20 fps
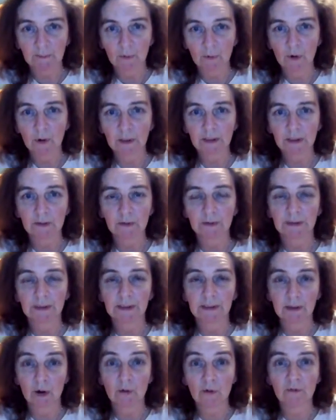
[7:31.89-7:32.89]
and working on
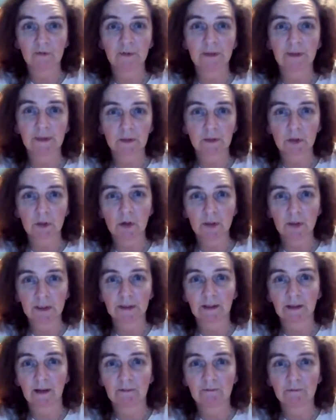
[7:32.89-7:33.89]
it and hopefully
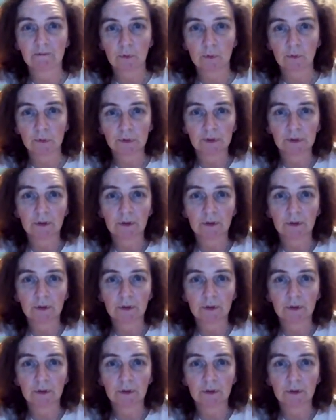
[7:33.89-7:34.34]
turning that thought.